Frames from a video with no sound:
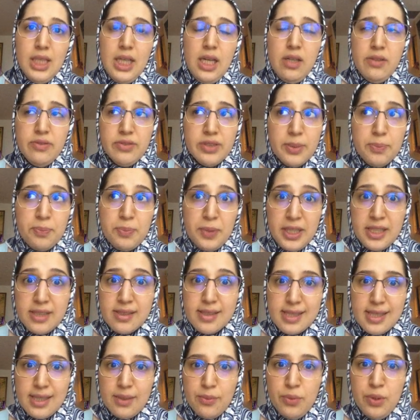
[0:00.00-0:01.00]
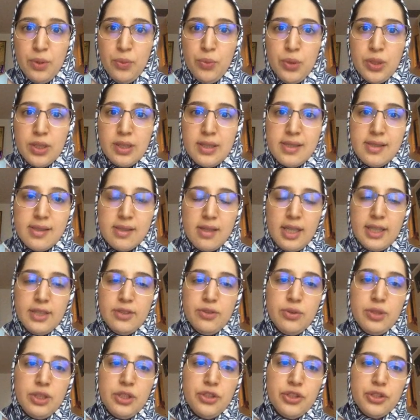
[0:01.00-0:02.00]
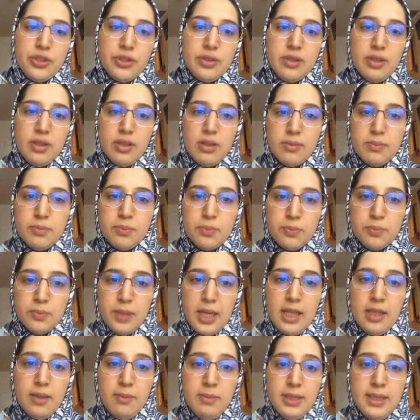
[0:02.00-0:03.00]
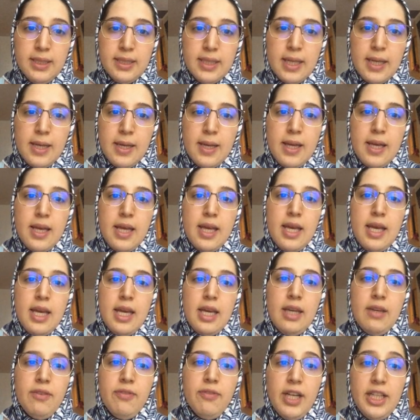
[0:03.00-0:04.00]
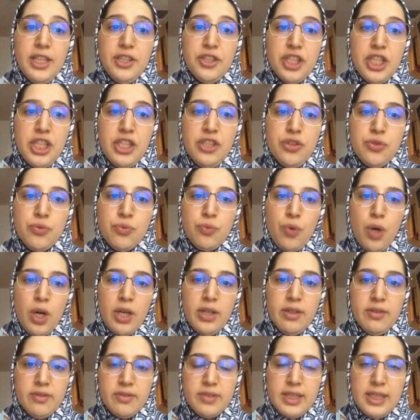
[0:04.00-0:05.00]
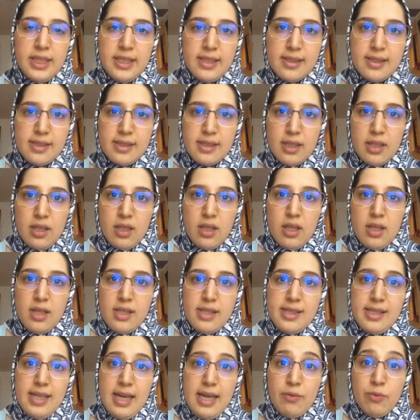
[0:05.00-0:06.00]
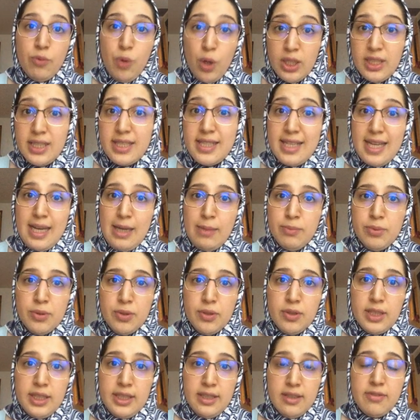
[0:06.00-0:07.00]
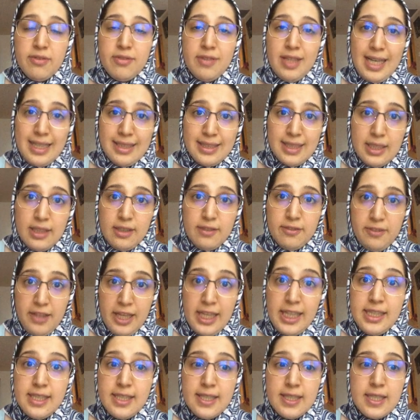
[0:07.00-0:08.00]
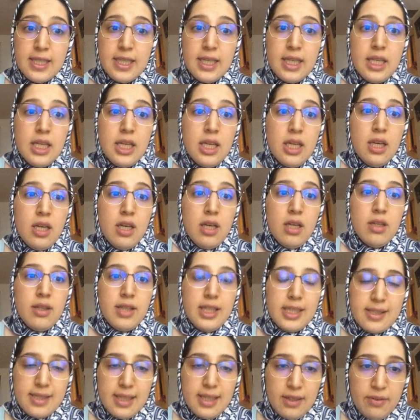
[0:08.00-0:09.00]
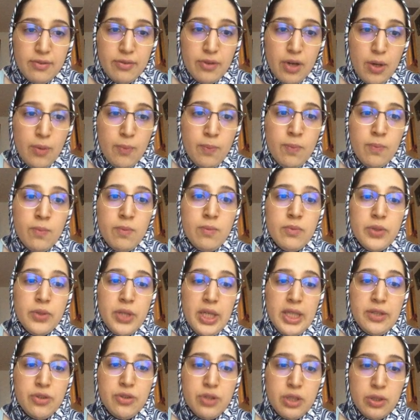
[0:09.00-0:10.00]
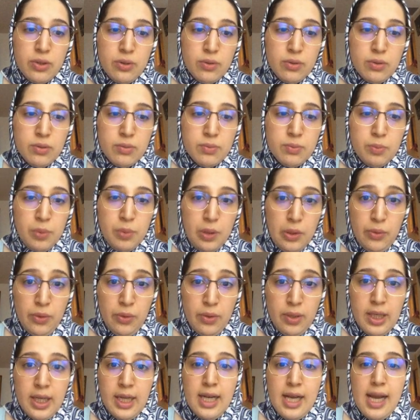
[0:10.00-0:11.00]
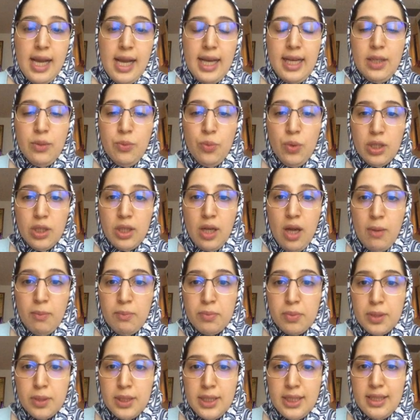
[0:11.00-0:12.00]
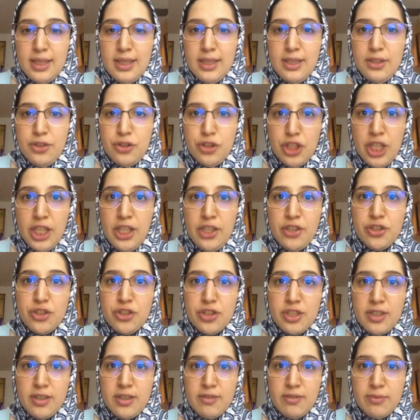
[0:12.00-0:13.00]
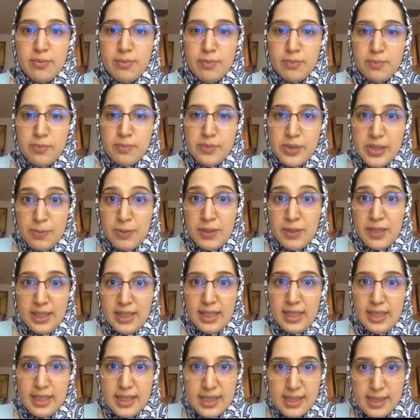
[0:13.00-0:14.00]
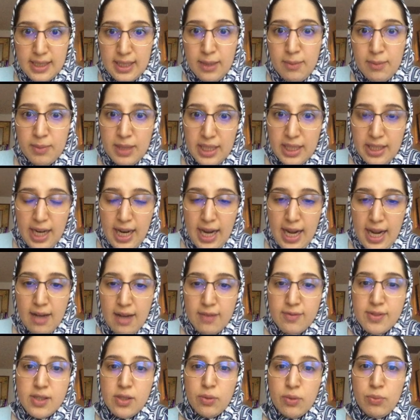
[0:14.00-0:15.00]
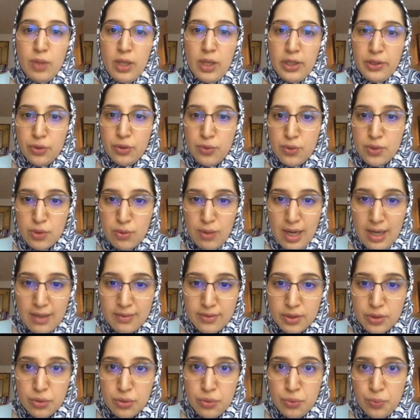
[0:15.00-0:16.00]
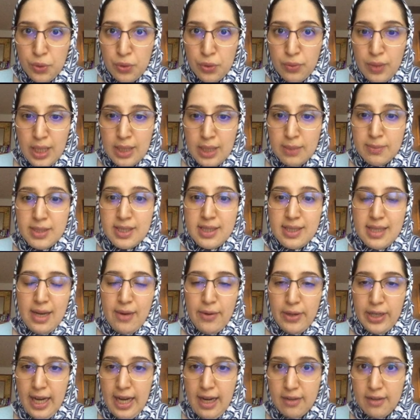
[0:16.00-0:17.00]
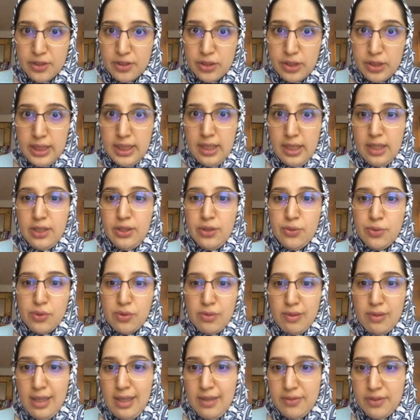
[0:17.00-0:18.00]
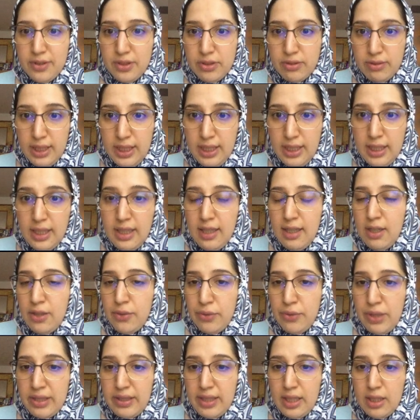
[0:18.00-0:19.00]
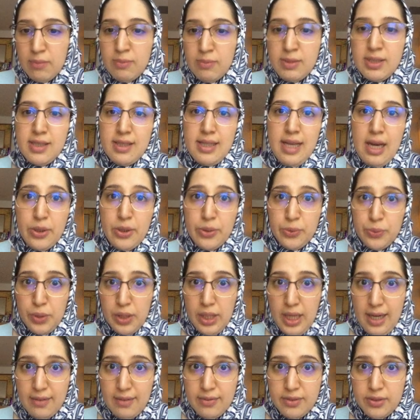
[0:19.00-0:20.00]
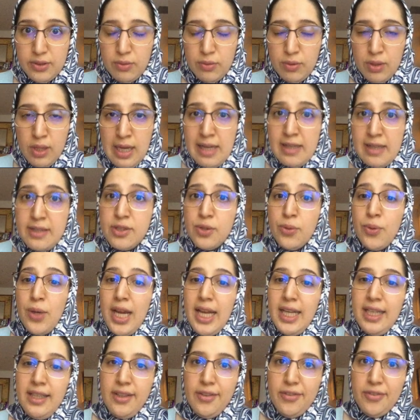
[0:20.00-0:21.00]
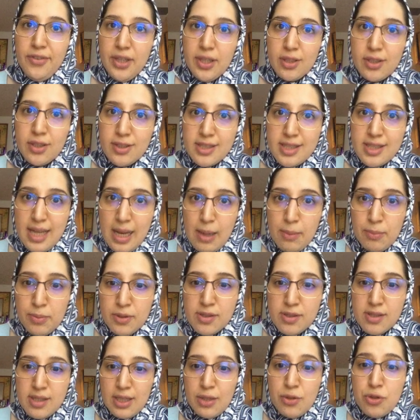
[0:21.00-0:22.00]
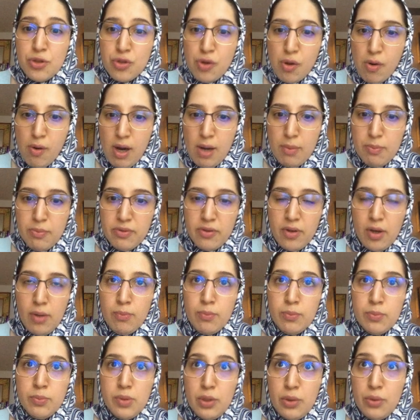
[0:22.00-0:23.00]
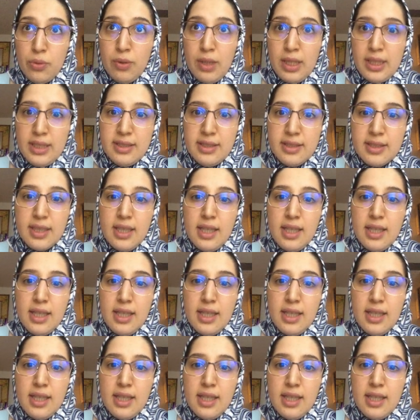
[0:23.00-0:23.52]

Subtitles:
the beans that we would assign to each element. If I change one sample in the flattening phase, let's say from red to blue, it will completely change the splitting scheme that I have. So I used to have 2 blue elements, now I have 3. I used to have 3 red elements, now I will have 2. So any further samples that show up from blue and